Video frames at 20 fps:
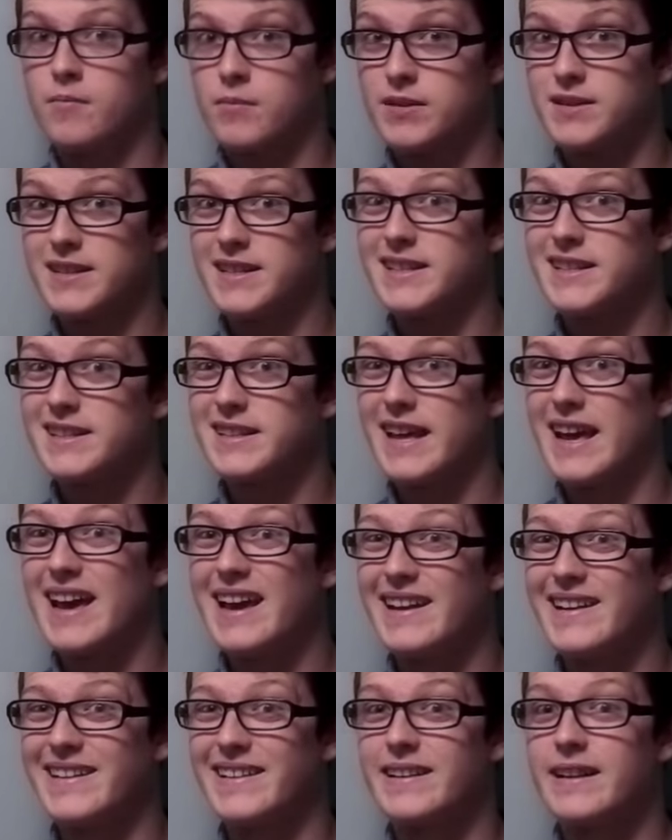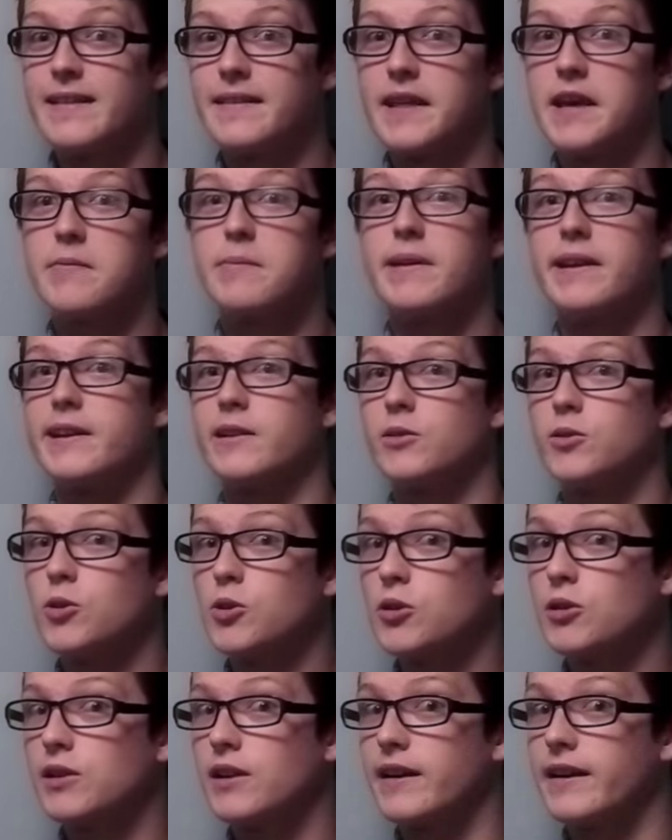But then in the edit, they made it
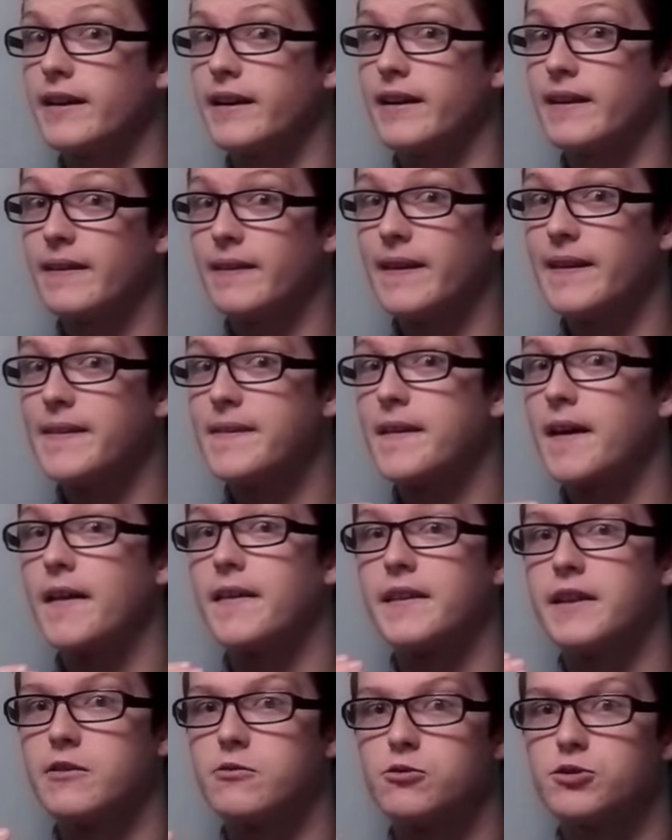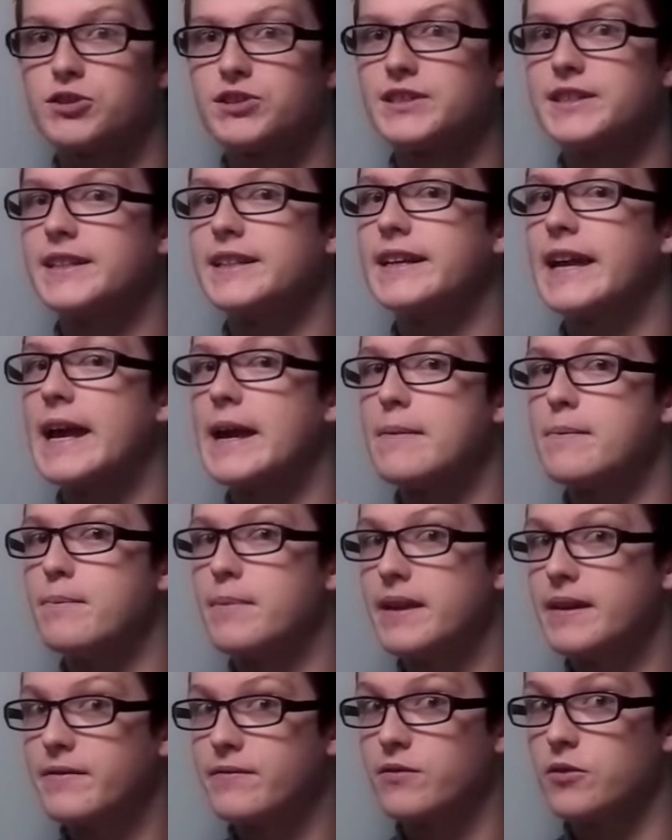look like they thought they were seeing a
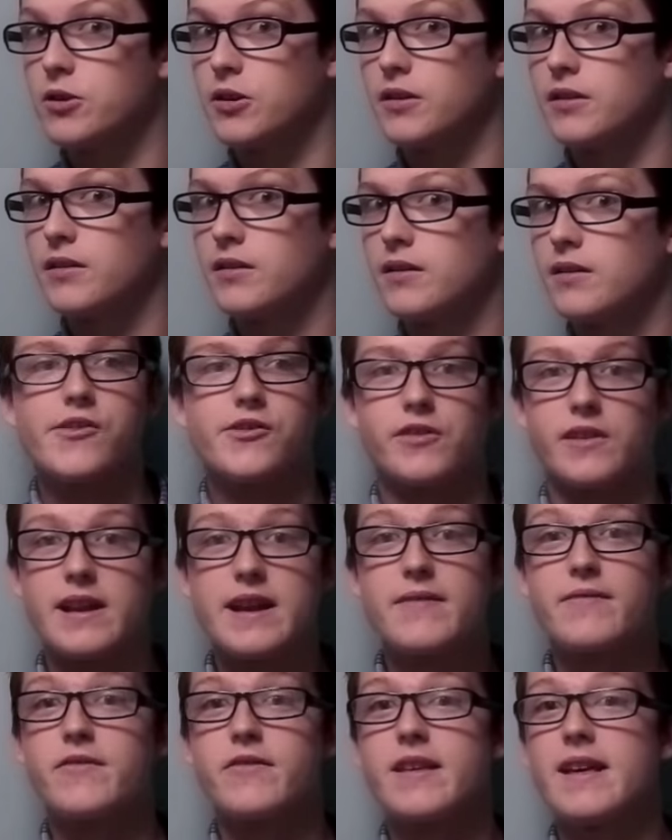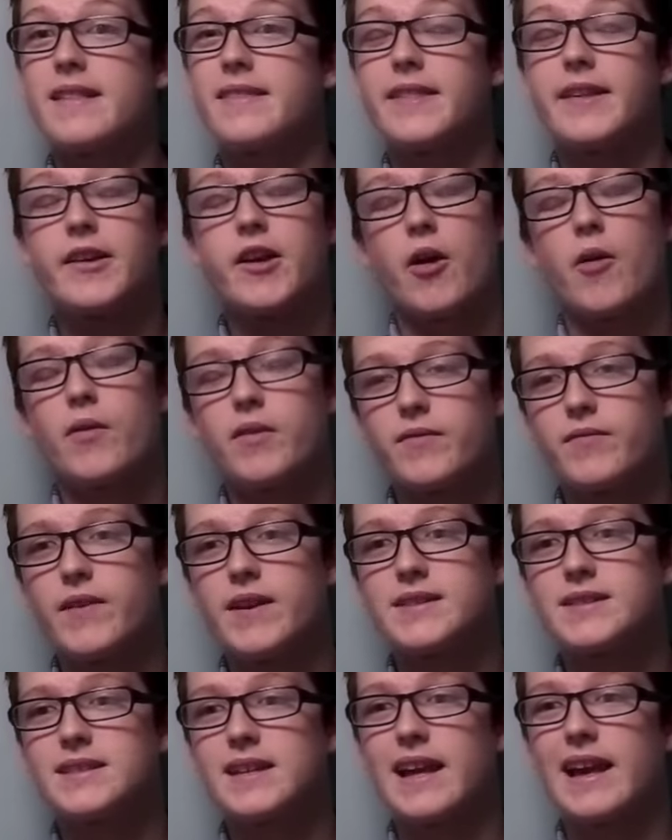Bigfoot. So then after that, they go and
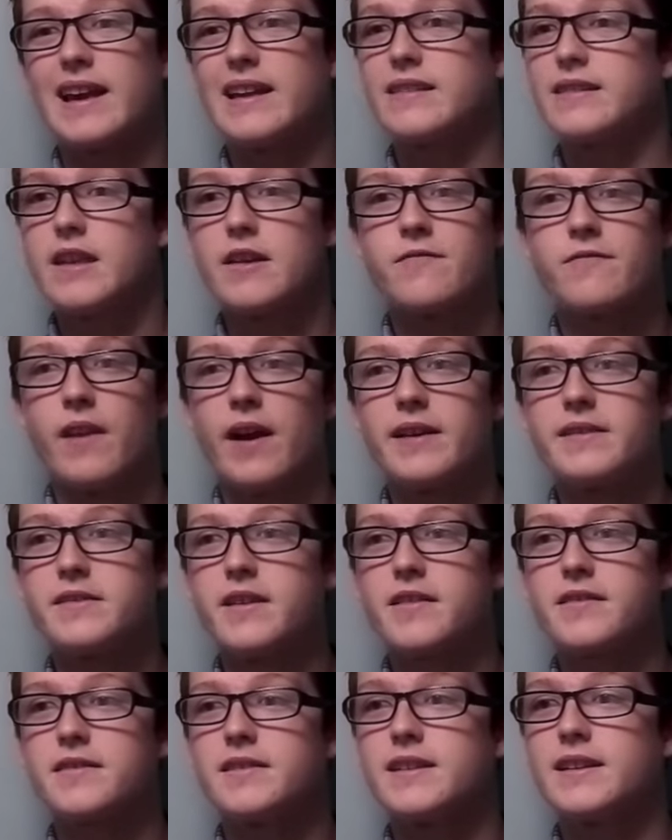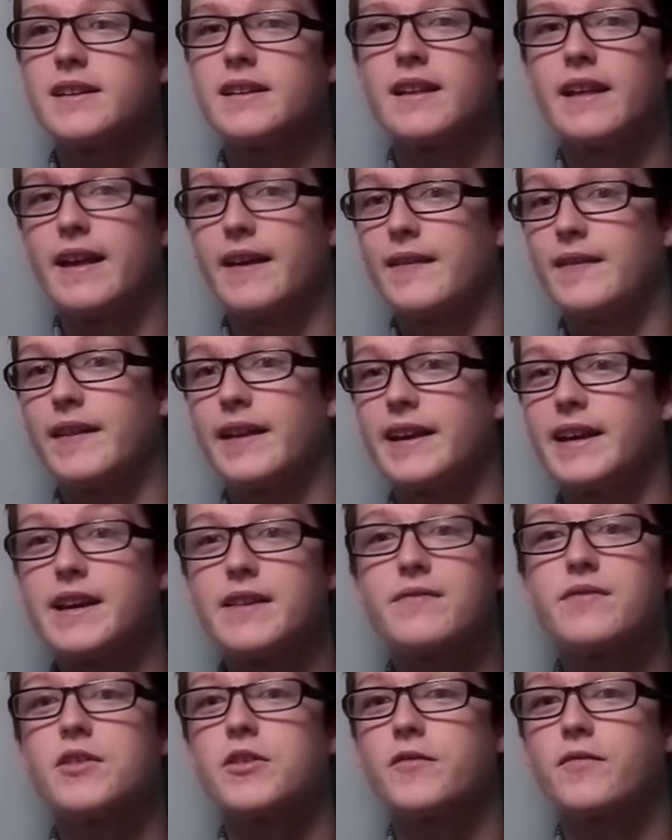investigate, they find nothing, and they
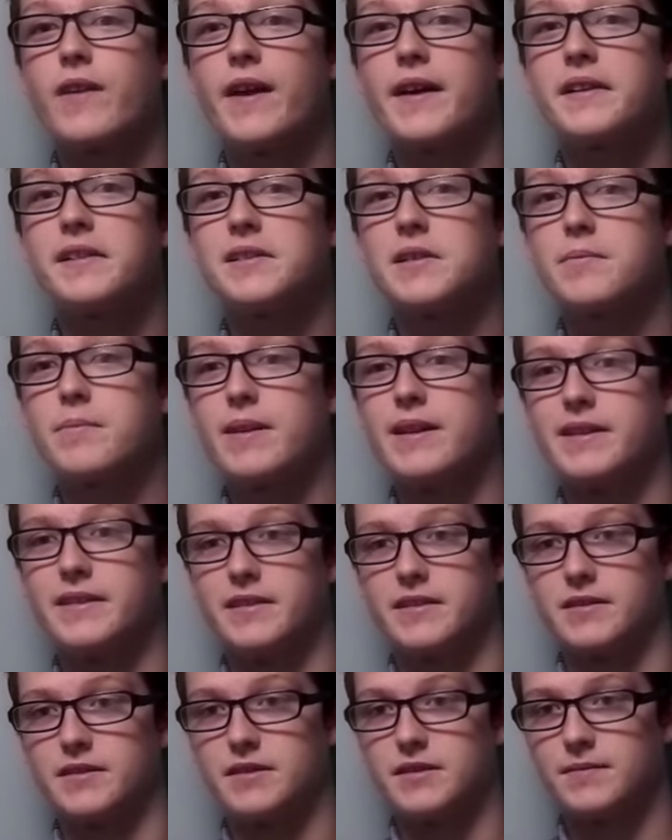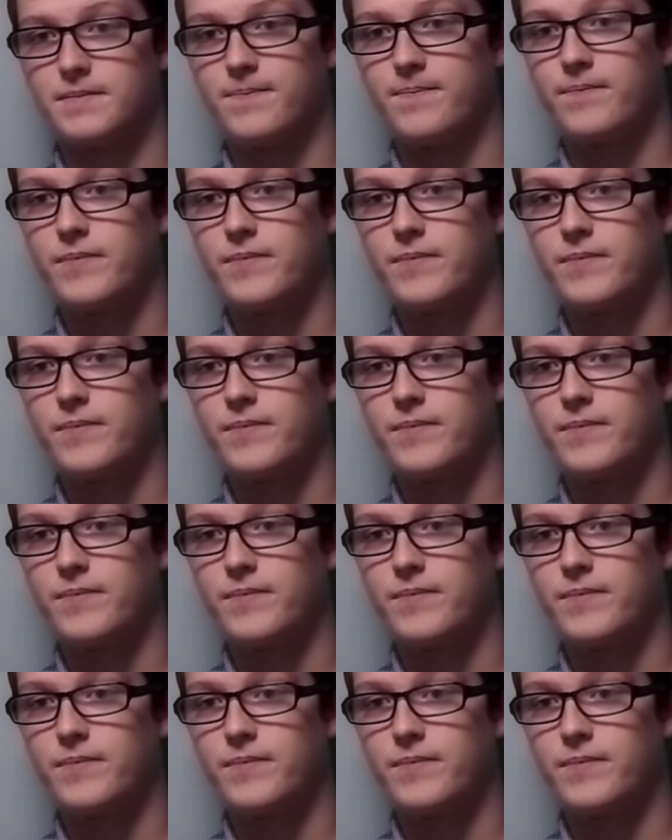give their final opinions.